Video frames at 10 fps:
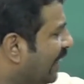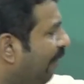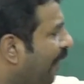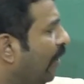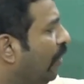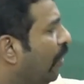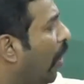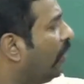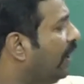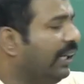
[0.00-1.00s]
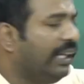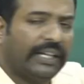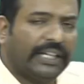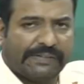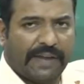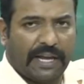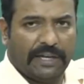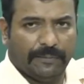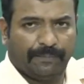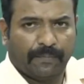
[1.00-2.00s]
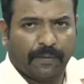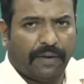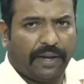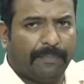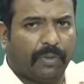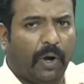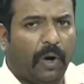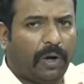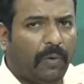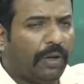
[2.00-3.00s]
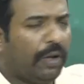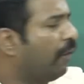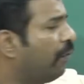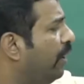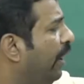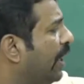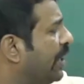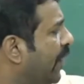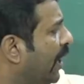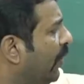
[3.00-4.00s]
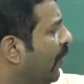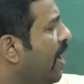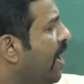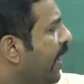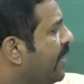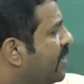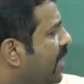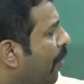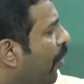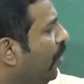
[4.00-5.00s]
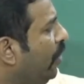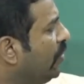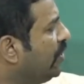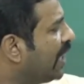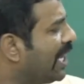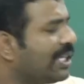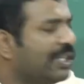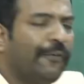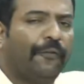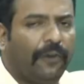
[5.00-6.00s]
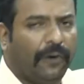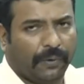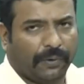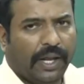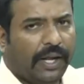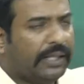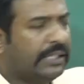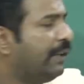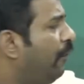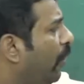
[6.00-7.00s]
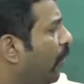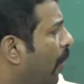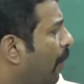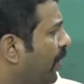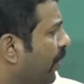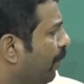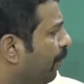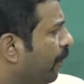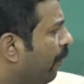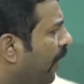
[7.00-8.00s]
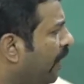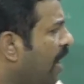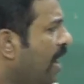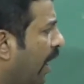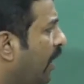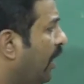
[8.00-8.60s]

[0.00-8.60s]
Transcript: integer value, not the nearest value. Fine, I am not rounding off to the nearest value, hence I am going to use this as floor. It's a floor operator. Fine.